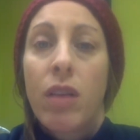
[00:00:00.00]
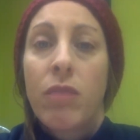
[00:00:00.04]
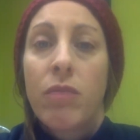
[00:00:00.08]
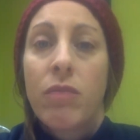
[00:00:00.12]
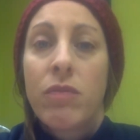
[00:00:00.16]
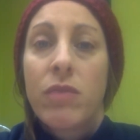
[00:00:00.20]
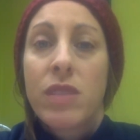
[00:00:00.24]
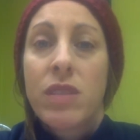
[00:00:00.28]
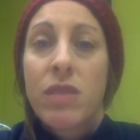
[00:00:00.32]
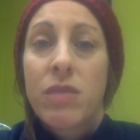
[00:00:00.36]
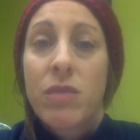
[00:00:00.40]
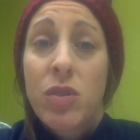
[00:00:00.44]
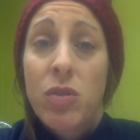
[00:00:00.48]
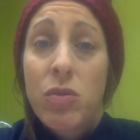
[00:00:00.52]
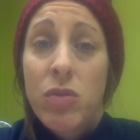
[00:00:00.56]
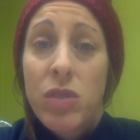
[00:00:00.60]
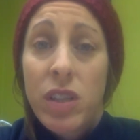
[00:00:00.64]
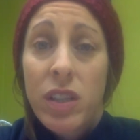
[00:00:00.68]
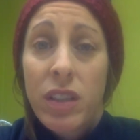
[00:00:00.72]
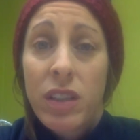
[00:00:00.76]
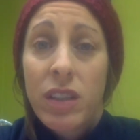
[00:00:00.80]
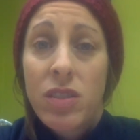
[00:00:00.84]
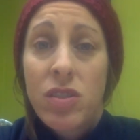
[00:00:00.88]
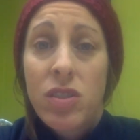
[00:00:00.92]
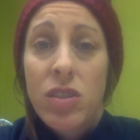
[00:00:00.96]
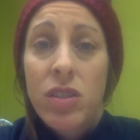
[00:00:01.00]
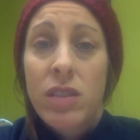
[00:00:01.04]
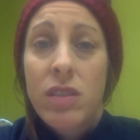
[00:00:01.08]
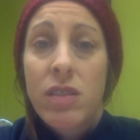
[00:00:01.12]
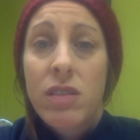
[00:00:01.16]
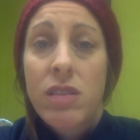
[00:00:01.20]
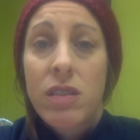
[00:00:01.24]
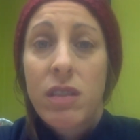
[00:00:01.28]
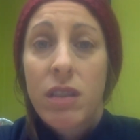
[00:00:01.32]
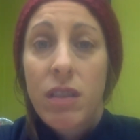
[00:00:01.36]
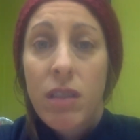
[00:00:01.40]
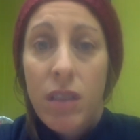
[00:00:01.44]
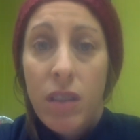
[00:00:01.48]
some due
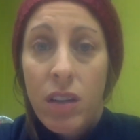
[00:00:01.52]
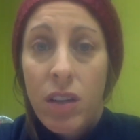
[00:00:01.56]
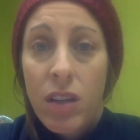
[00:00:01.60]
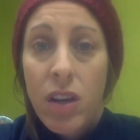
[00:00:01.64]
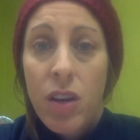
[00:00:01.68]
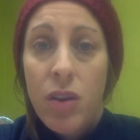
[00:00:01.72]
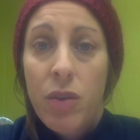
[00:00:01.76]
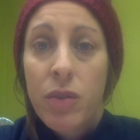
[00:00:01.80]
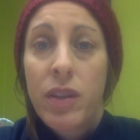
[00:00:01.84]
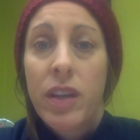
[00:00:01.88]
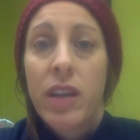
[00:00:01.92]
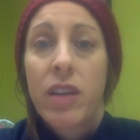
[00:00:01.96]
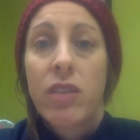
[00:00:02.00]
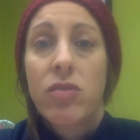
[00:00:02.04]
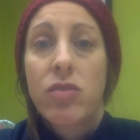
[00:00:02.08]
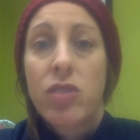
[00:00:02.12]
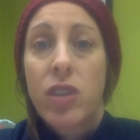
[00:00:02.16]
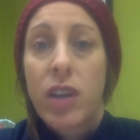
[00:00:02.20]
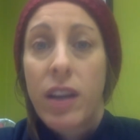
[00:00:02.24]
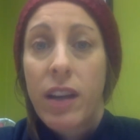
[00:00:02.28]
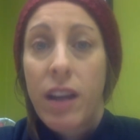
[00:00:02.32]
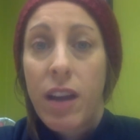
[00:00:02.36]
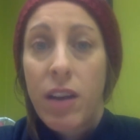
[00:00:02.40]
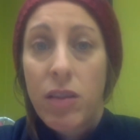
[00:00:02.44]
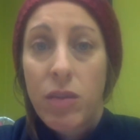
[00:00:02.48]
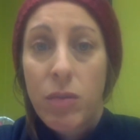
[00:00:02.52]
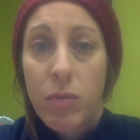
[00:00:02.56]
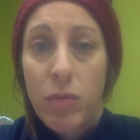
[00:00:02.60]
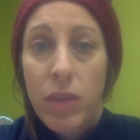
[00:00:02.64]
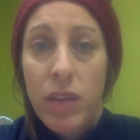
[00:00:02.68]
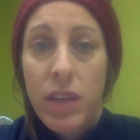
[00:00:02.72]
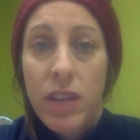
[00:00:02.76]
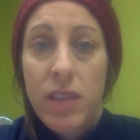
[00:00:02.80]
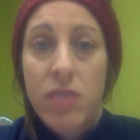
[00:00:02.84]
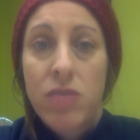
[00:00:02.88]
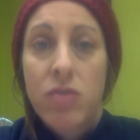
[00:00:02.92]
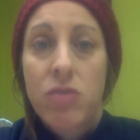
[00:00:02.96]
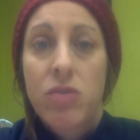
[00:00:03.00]
diligence. Go there, check out the
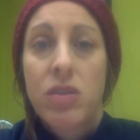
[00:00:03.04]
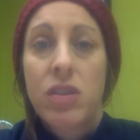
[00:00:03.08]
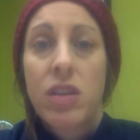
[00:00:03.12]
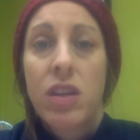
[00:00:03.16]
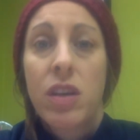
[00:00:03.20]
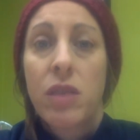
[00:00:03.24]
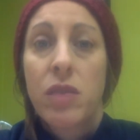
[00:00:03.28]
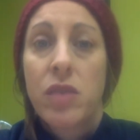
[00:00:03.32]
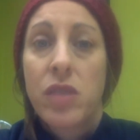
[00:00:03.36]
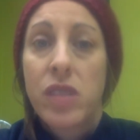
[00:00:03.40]
place yourself,